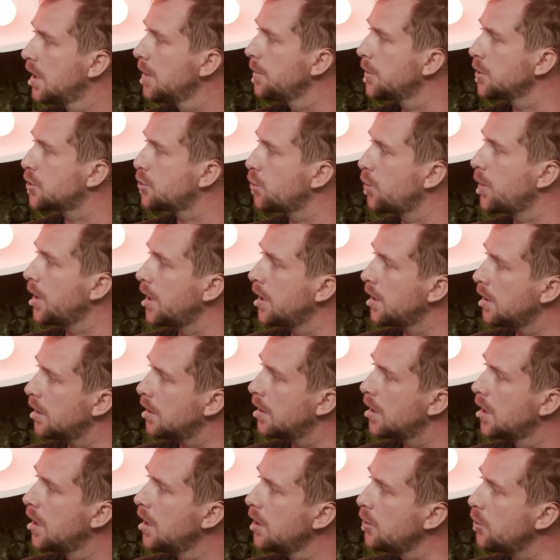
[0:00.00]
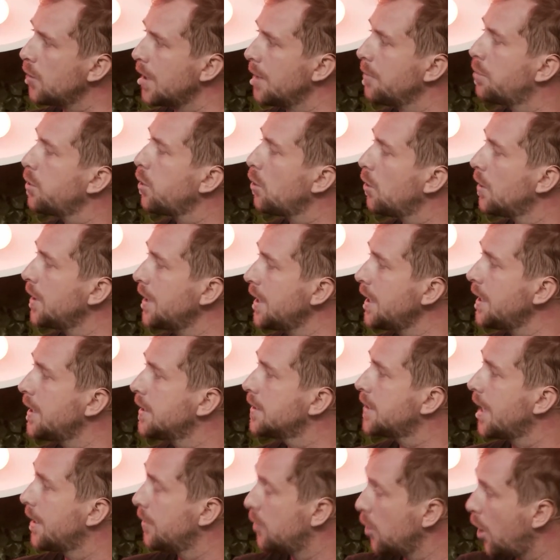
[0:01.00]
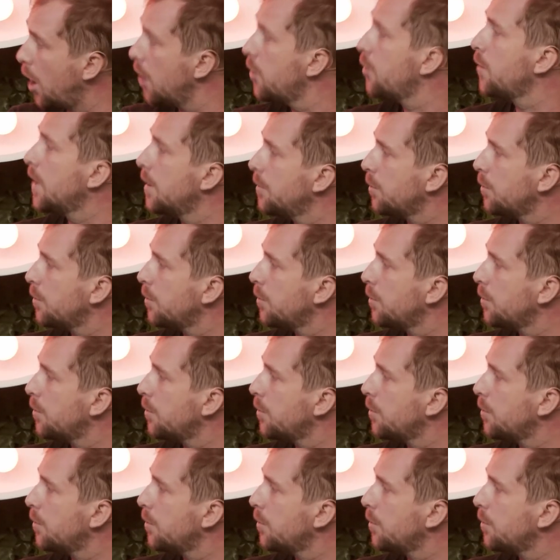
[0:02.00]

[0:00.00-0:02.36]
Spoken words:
between your employees and the other